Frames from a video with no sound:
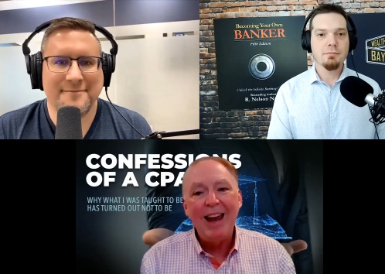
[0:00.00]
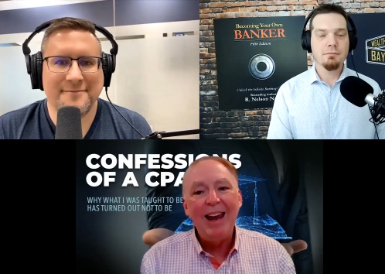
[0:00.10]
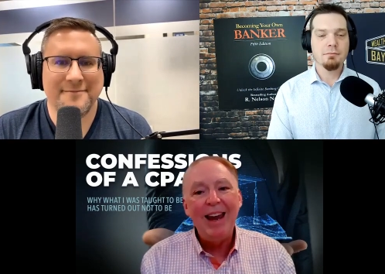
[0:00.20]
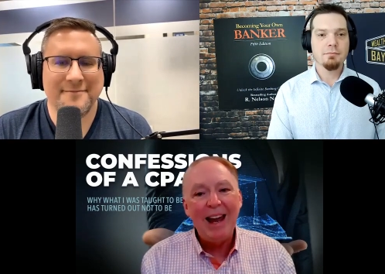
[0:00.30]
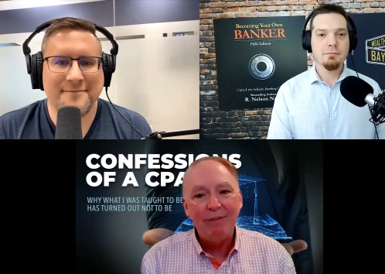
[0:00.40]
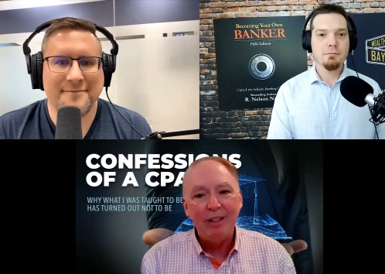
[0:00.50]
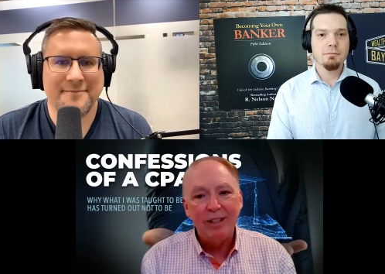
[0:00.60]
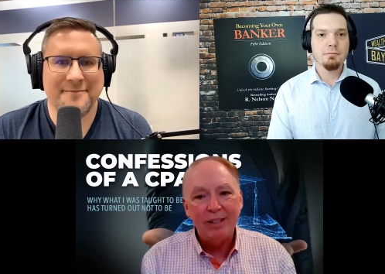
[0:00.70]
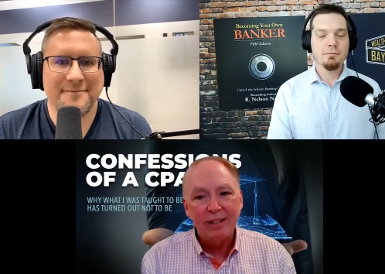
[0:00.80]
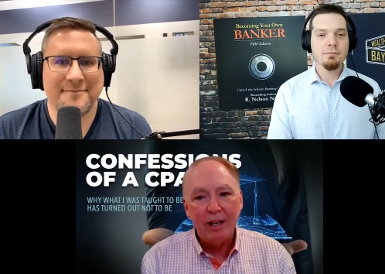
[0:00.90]
Speaker 1: they have
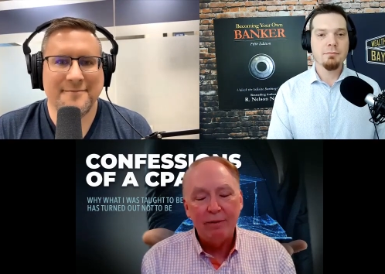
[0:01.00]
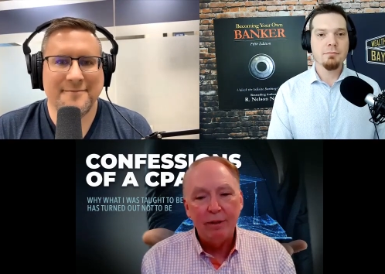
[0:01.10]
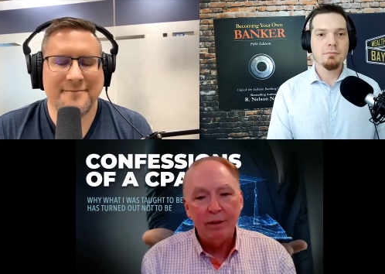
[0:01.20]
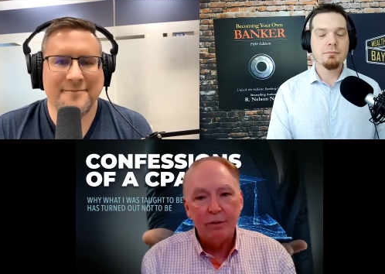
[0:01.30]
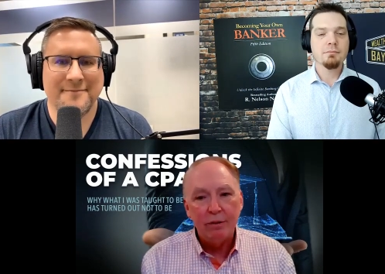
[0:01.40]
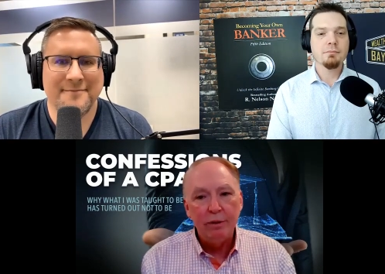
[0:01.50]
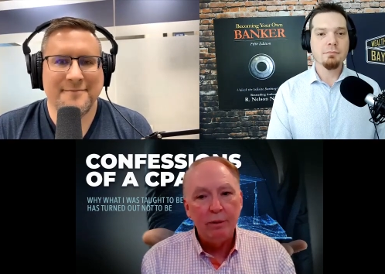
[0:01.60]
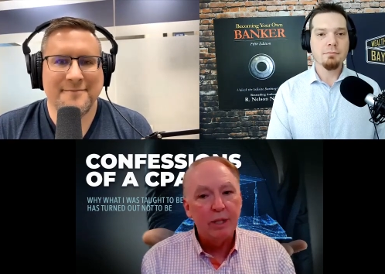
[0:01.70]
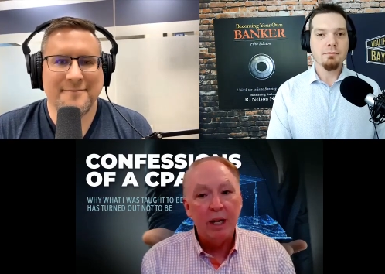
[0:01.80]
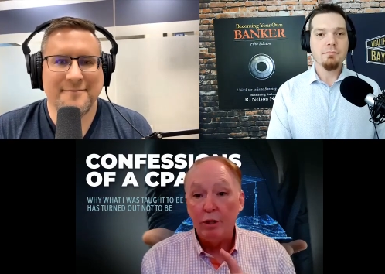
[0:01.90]
to discover the
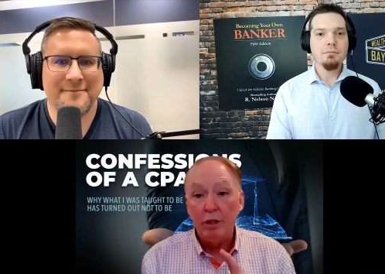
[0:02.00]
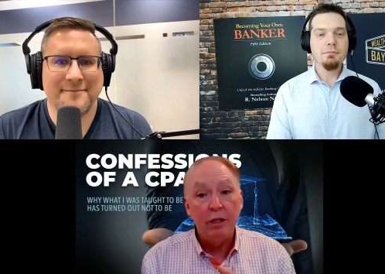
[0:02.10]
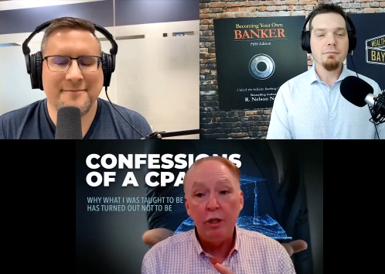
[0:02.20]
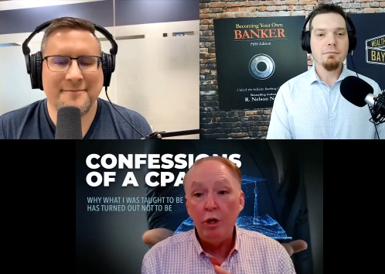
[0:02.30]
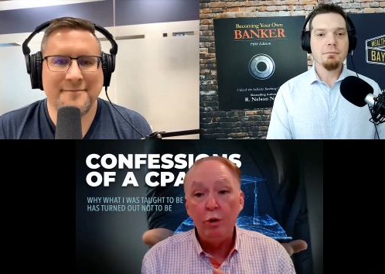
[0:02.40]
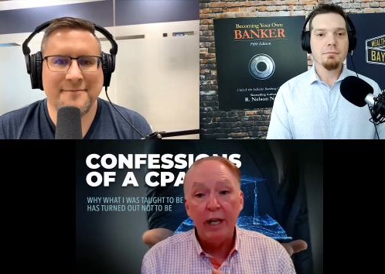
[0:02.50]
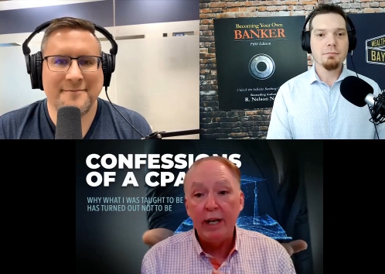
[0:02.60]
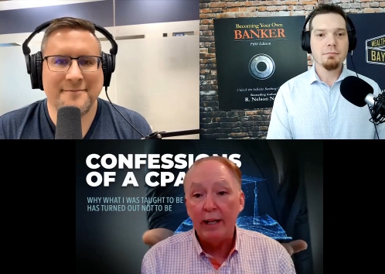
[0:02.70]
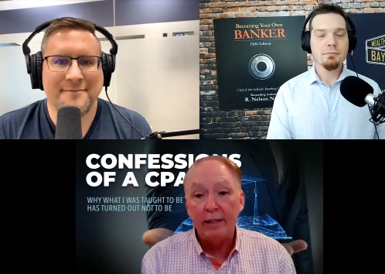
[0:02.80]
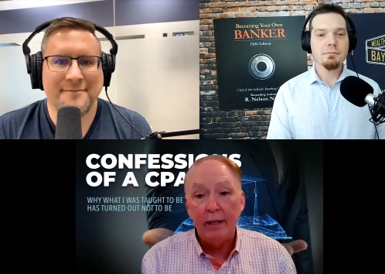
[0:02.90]
truth themselves. You
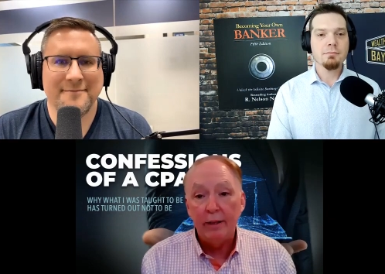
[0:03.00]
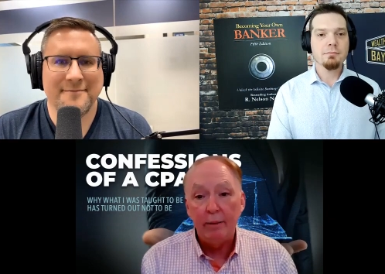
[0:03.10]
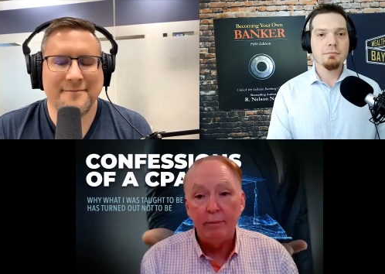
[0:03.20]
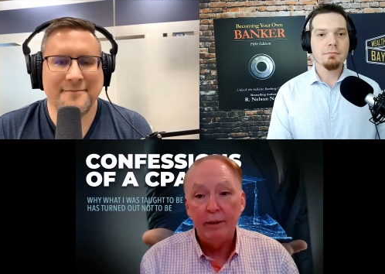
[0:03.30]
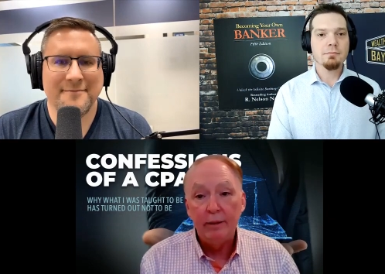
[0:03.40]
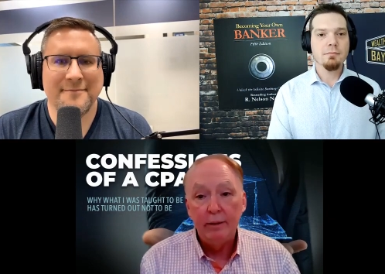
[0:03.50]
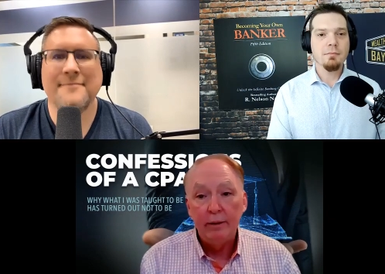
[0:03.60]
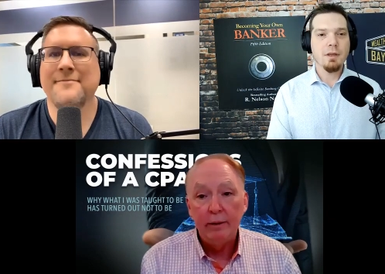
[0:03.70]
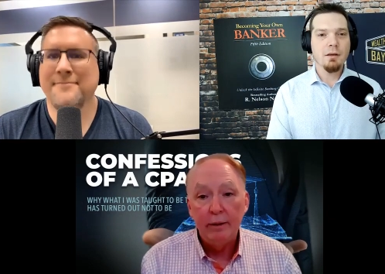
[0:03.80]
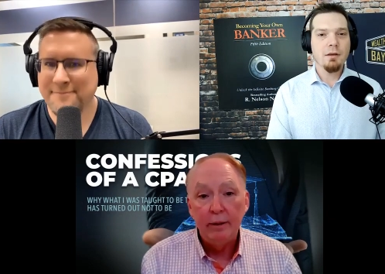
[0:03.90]
cannot tell them.
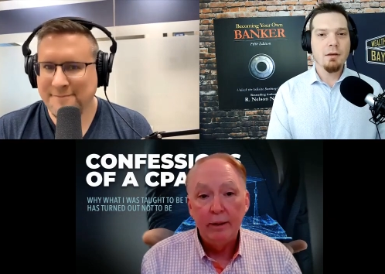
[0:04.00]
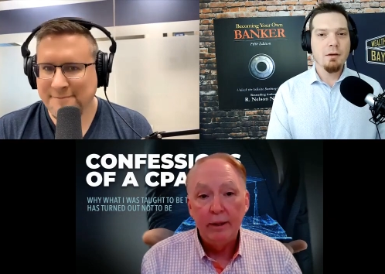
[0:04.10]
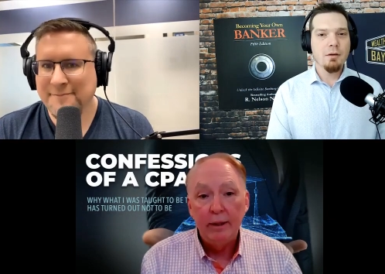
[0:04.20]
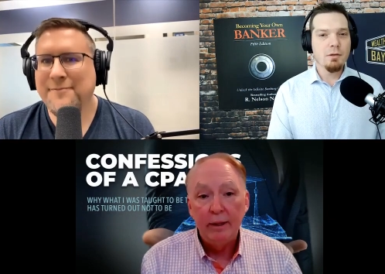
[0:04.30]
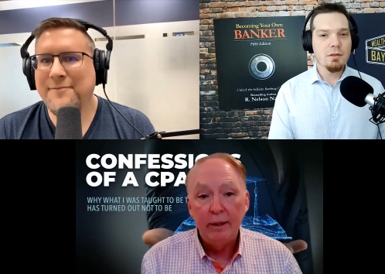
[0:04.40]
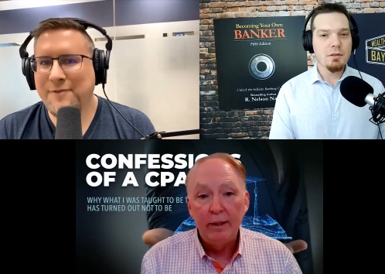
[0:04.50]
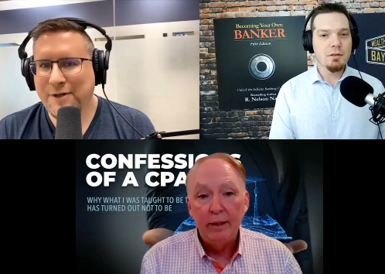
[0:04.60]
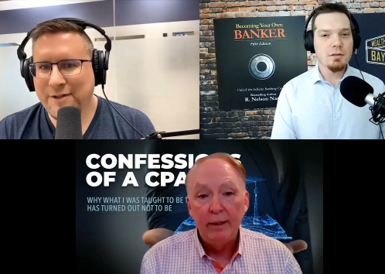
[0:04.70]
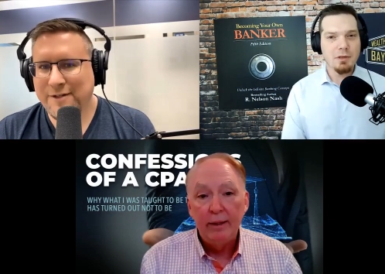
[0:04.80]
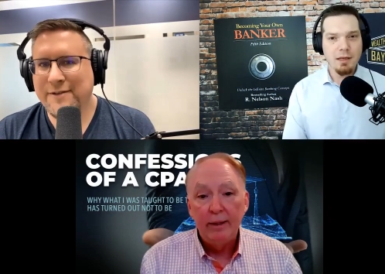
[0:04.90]
Speaker 2: What
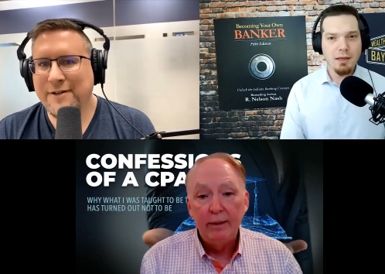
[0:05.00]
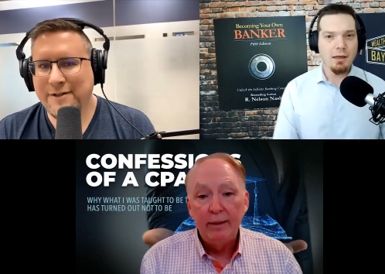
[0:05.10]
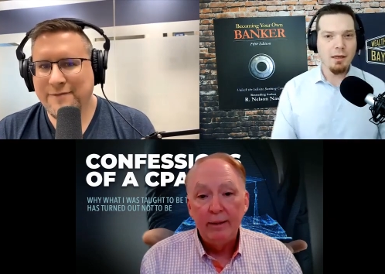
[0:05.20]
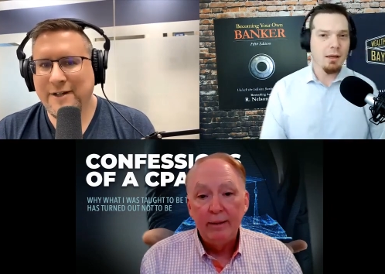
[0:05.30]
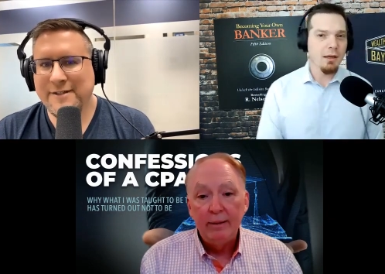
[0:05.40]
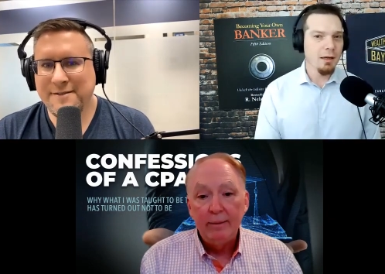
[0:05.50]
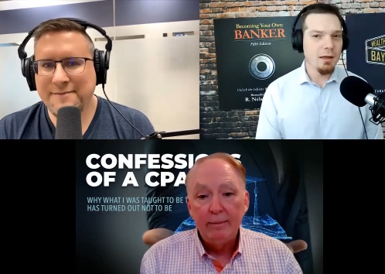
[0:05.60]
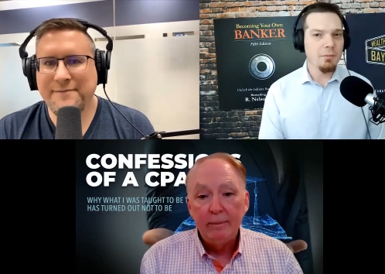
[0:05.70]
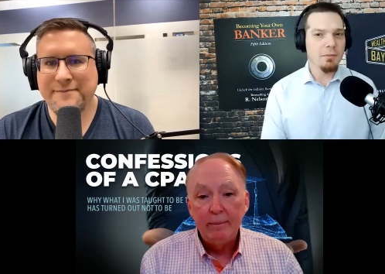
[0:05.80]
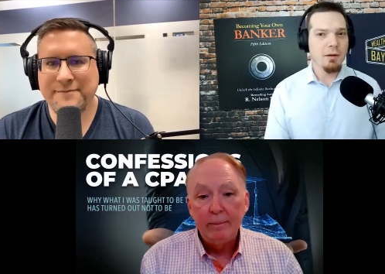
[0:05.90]
very, very good
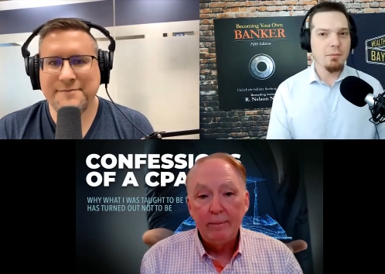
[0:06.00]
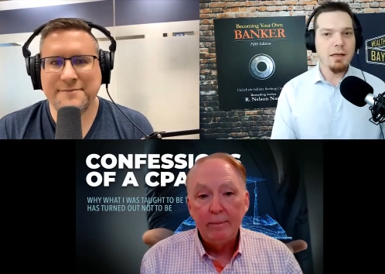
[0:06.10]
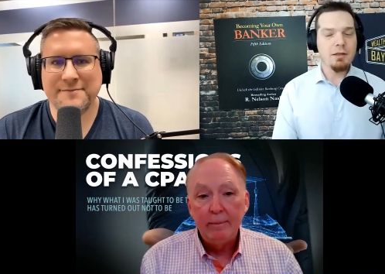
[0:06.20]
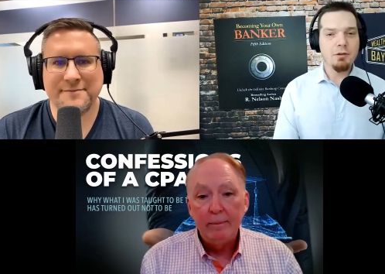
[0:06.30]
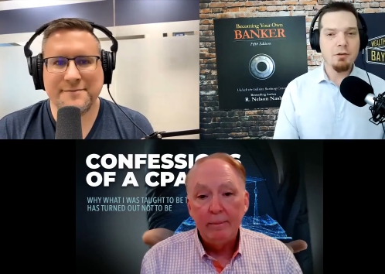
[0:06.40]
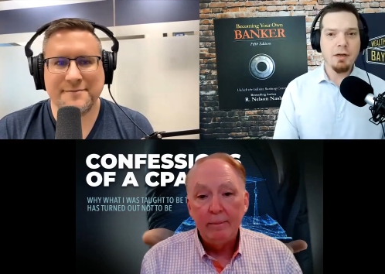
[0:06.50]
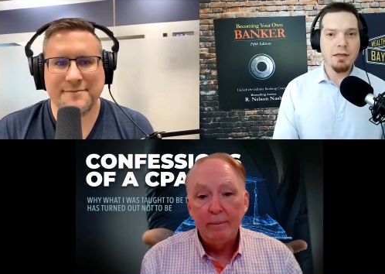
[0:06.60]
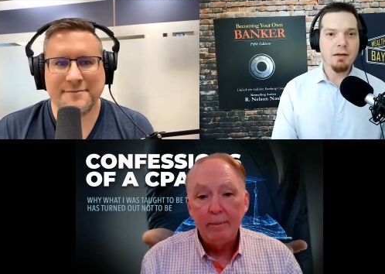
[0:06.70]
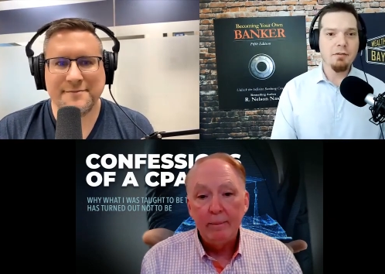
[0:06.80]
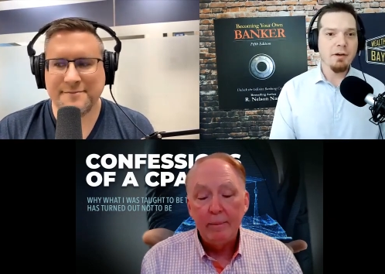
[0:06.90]
advice. I'm I'm glad
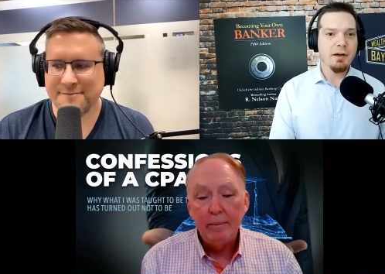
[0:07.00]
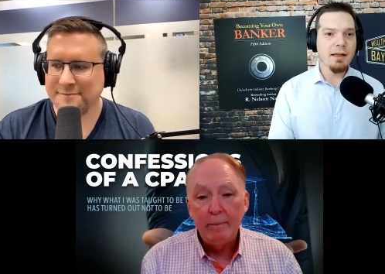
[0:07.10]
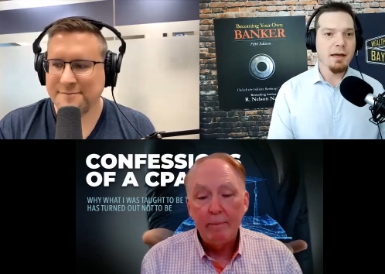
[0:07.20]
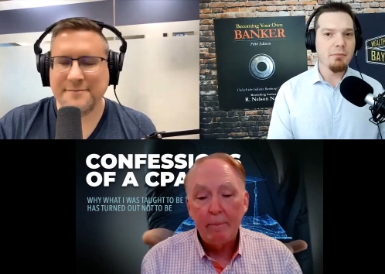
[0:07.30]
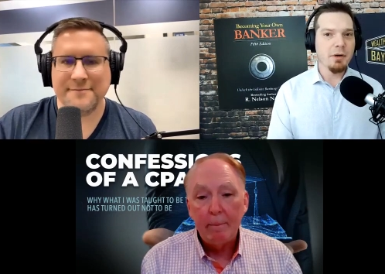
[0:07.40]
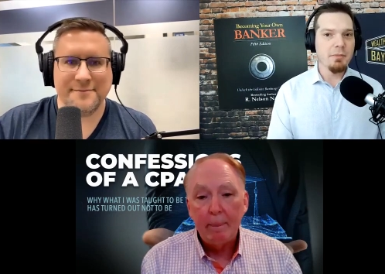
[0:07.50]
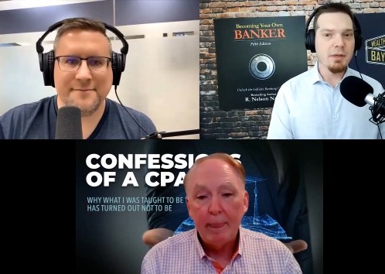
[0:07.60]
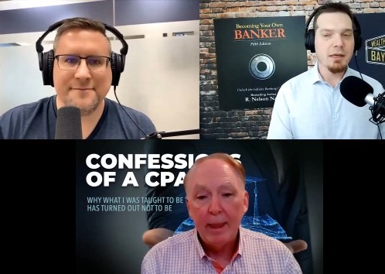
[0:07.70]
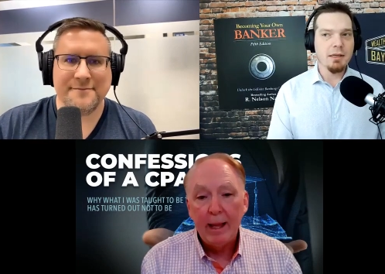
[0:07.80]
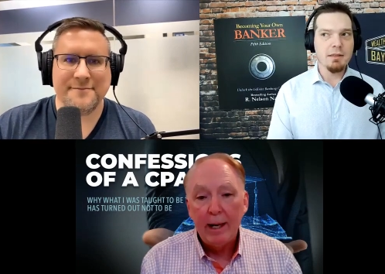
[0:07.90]
you identified that,
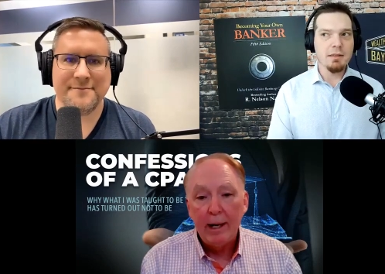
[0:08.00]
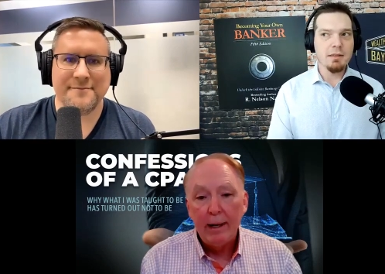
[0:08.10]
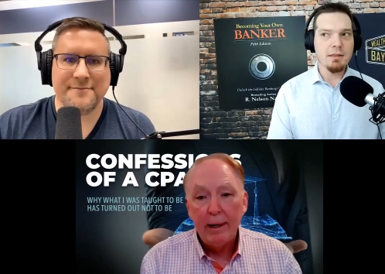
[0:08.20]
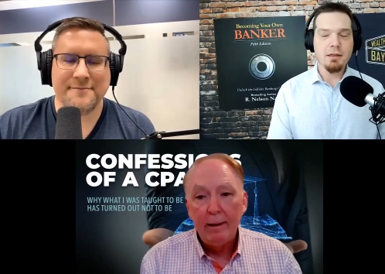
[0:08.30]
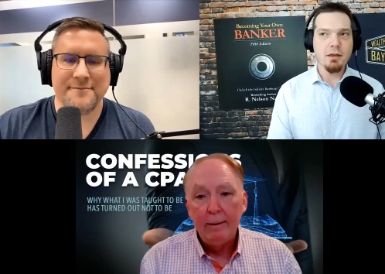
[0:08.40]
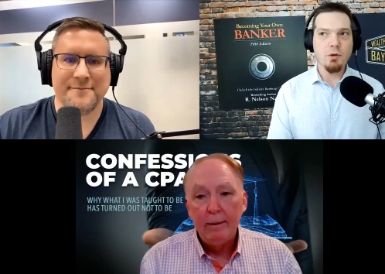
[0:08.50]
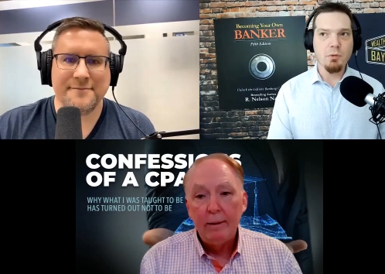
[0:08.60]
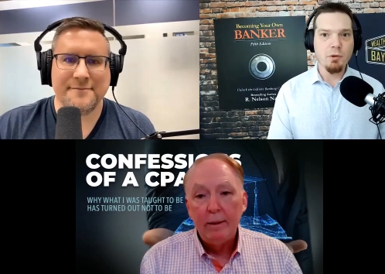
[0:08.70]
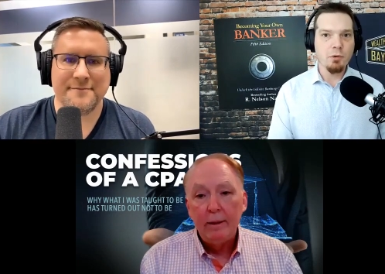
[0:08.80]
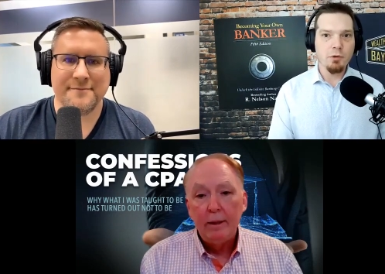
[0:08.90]
Bryan, because you know we